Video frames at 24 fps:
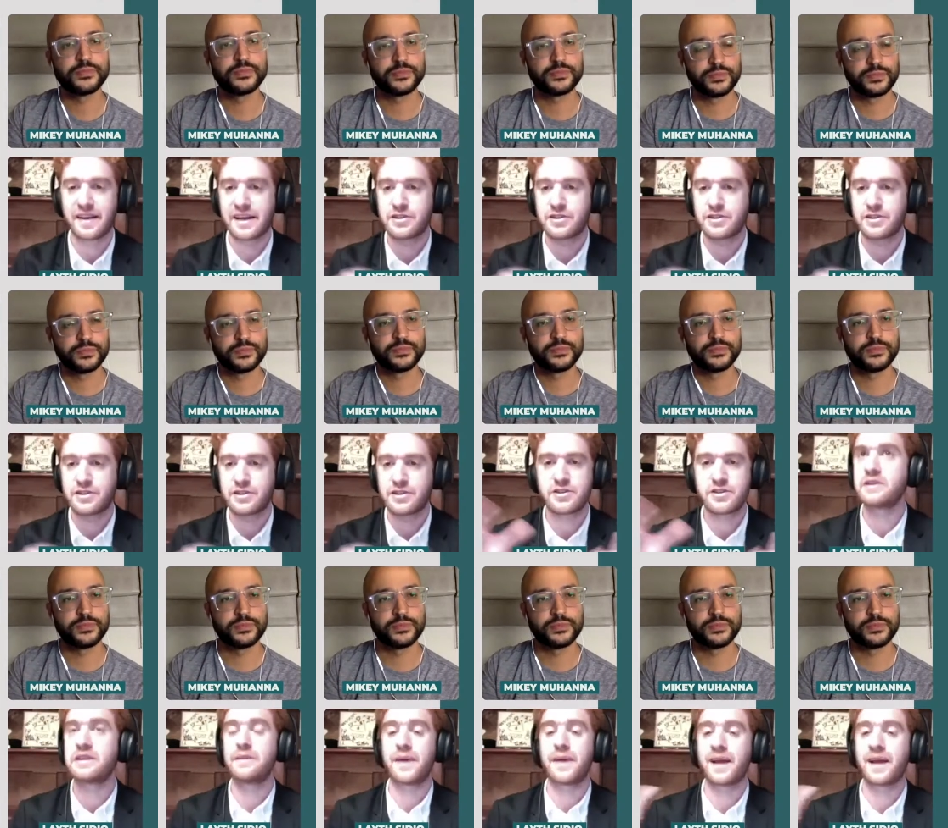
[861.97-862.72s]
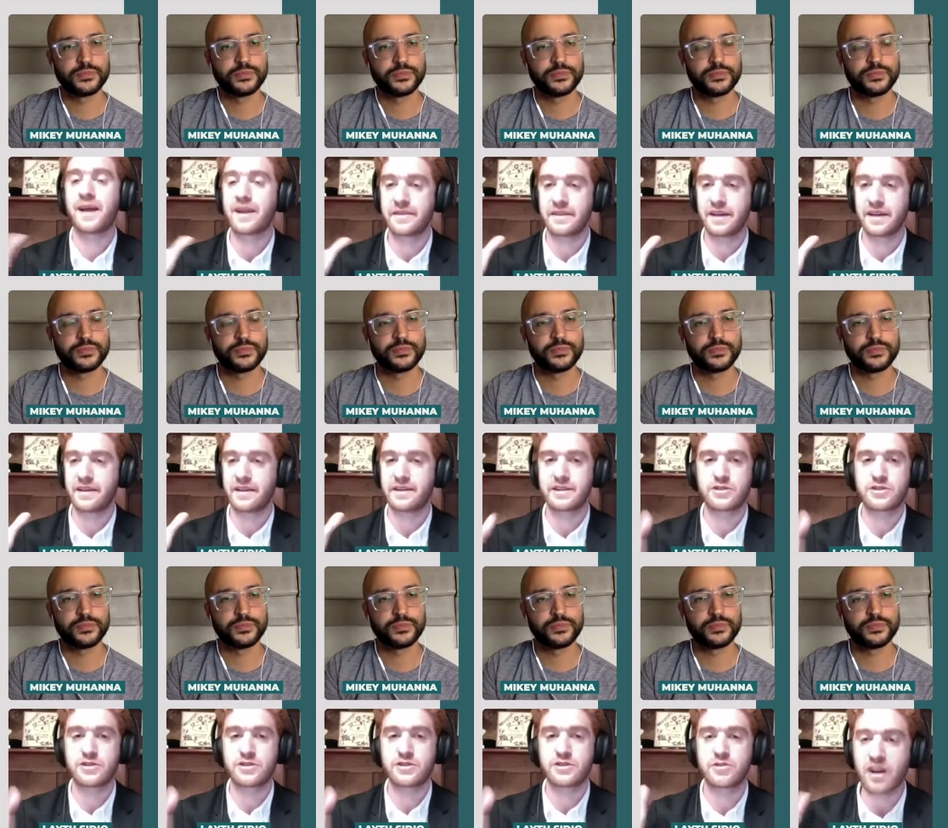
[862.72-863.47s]
Speaker 1: I just heard the melody and
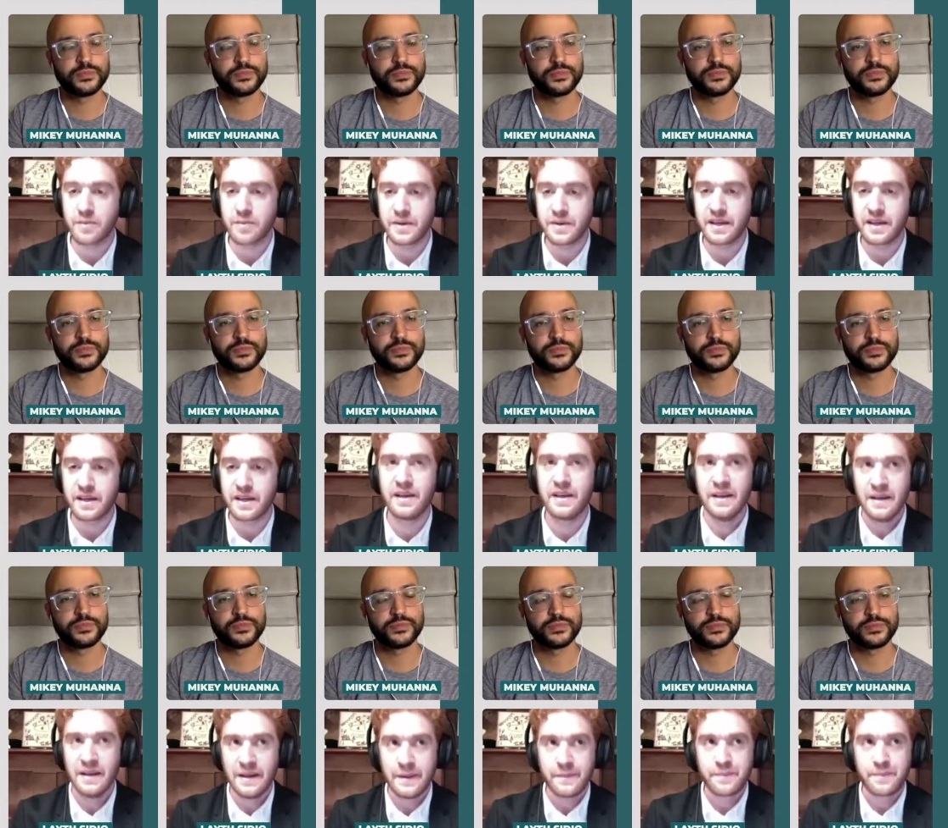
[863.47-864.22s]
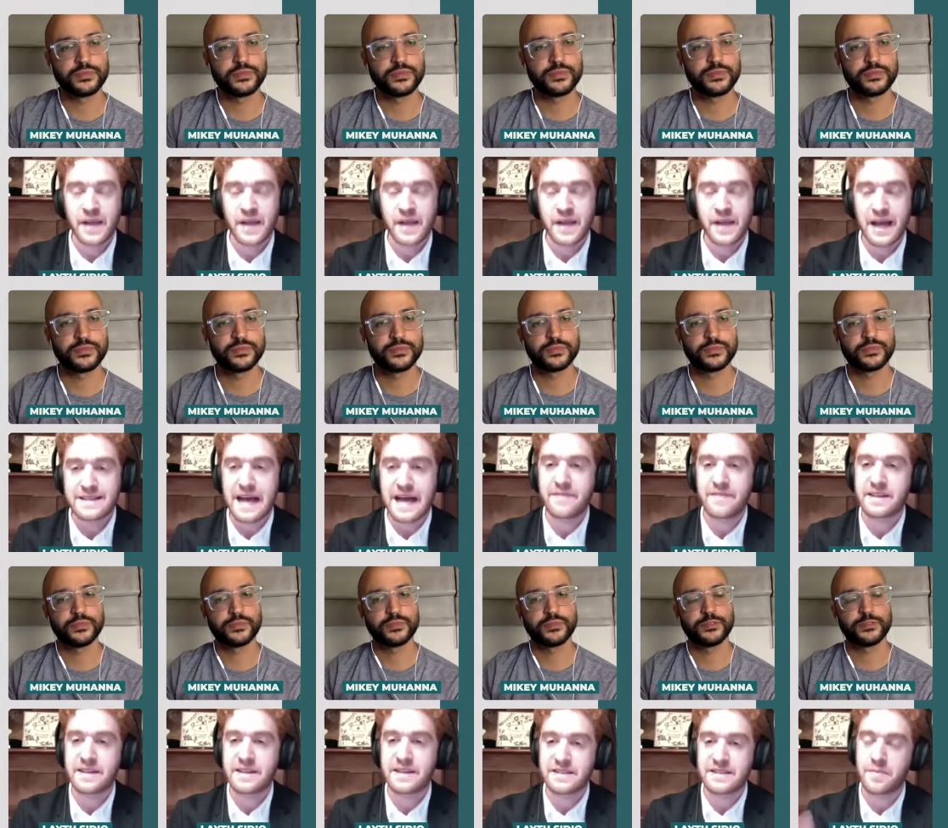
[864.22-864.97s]
it struck me as
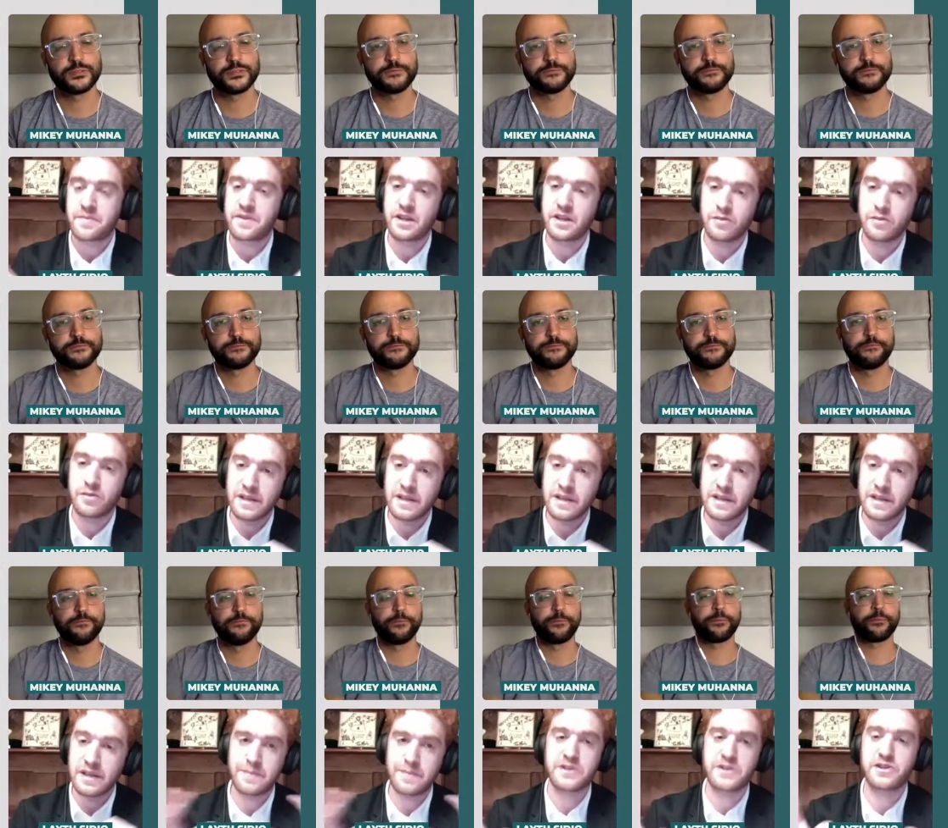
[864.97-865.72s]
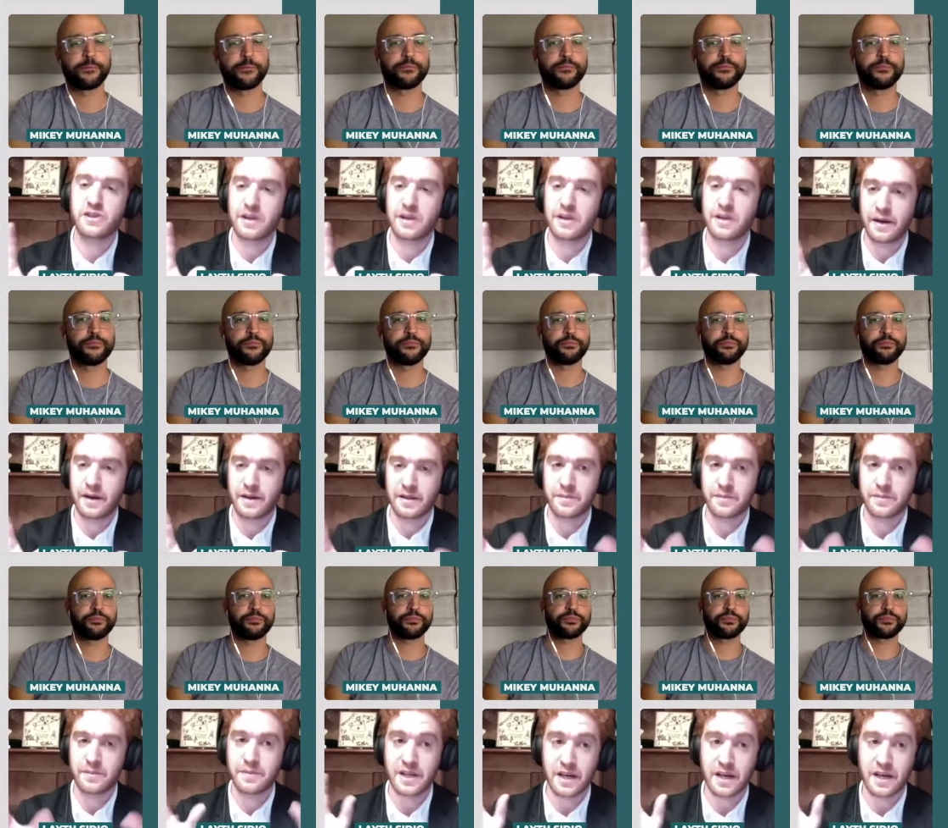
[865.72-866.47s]
having something really special about
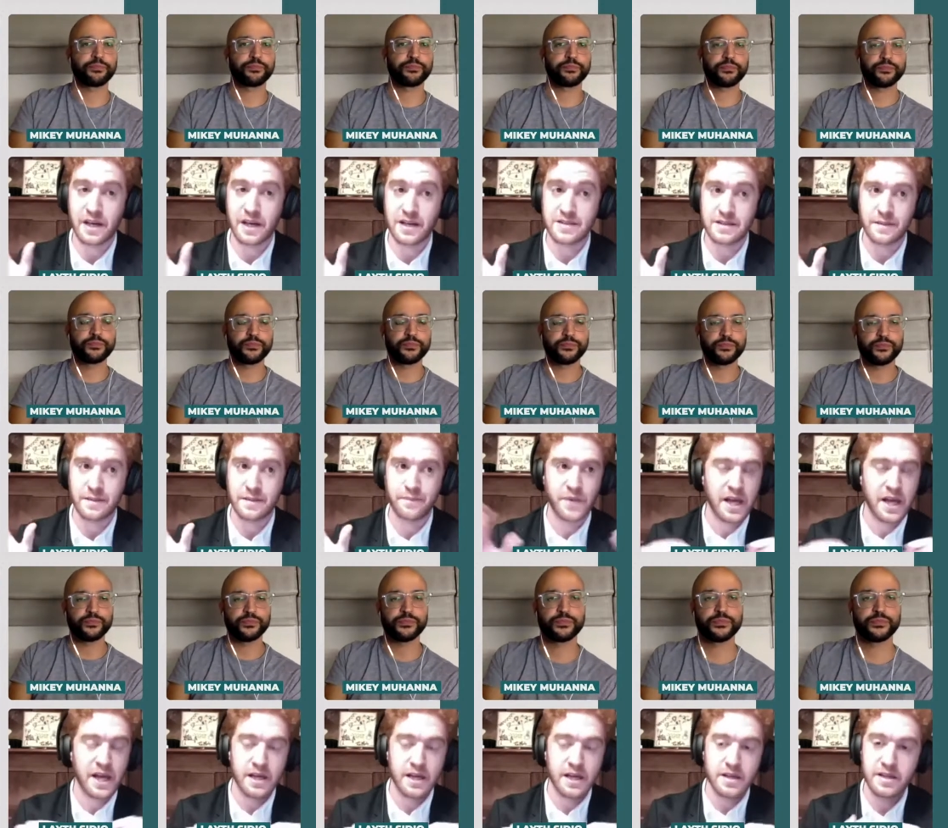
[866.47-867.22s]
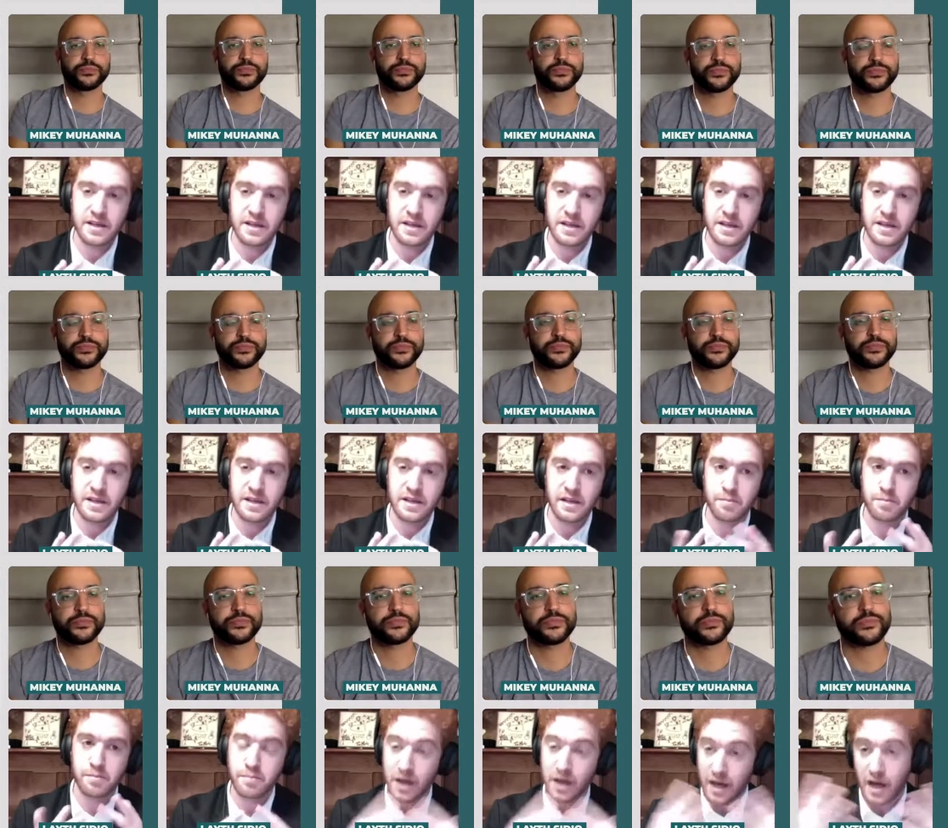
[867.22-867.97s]
it because
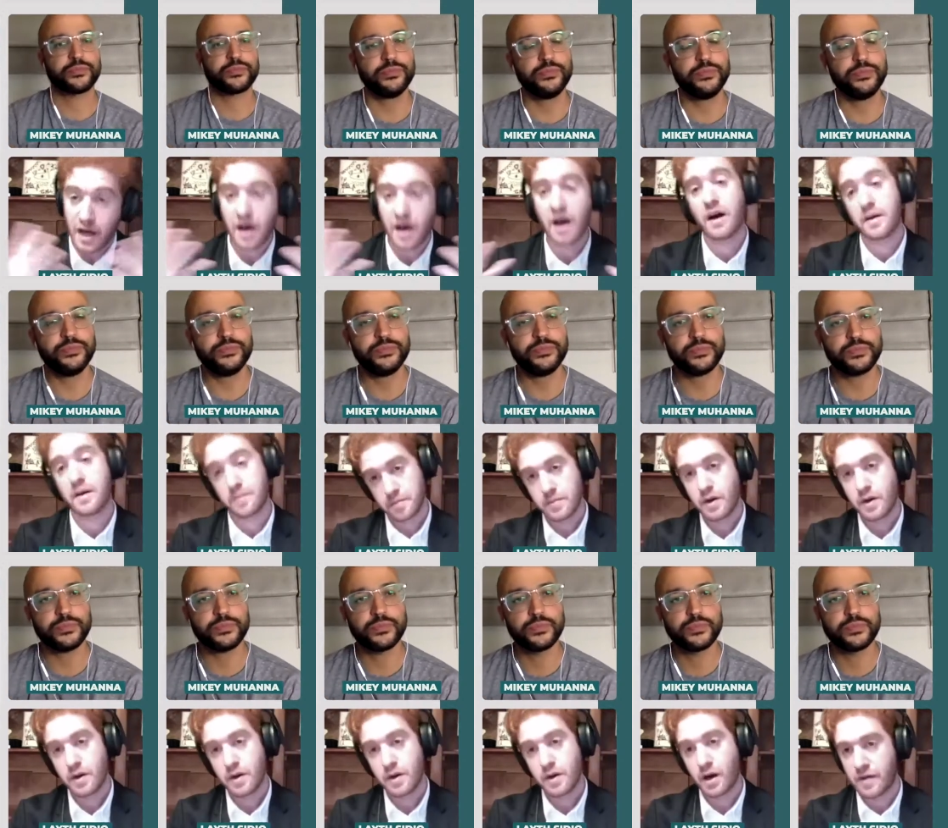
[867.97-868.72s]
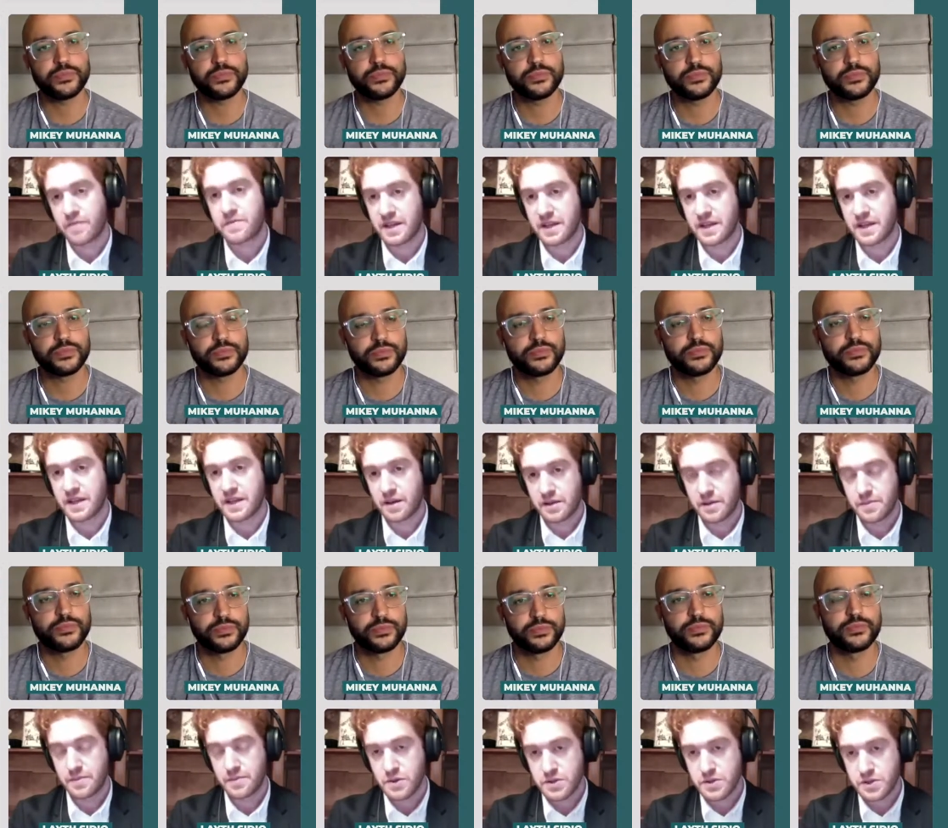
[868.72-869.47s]
the maqam of the,
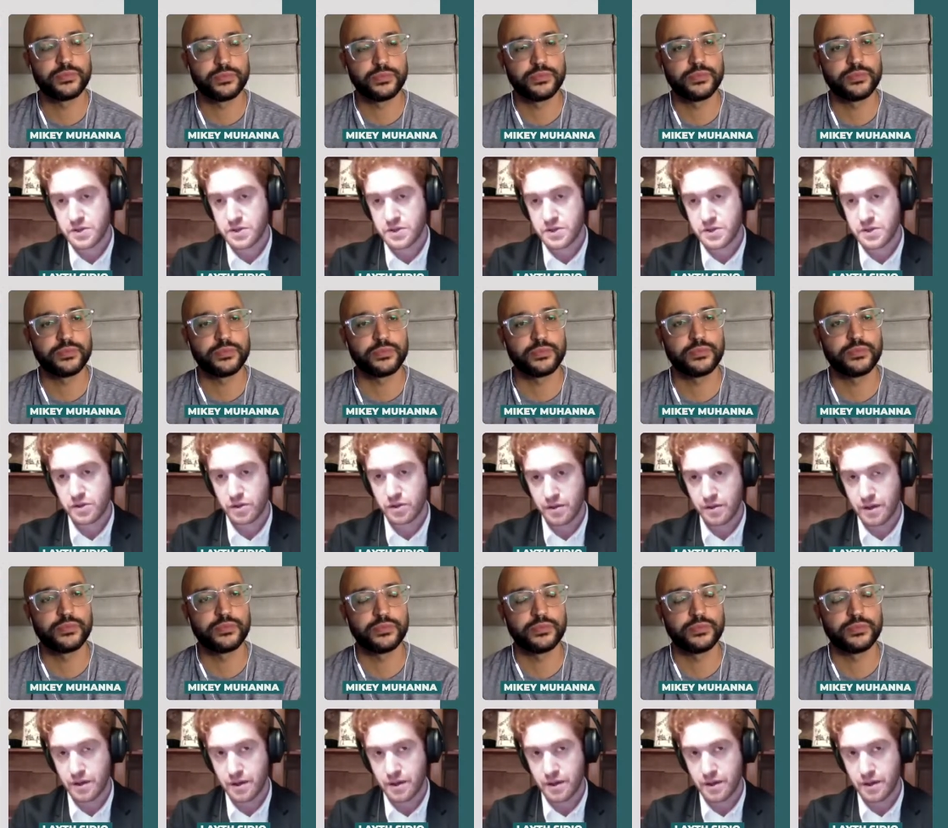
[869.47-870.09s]
the musical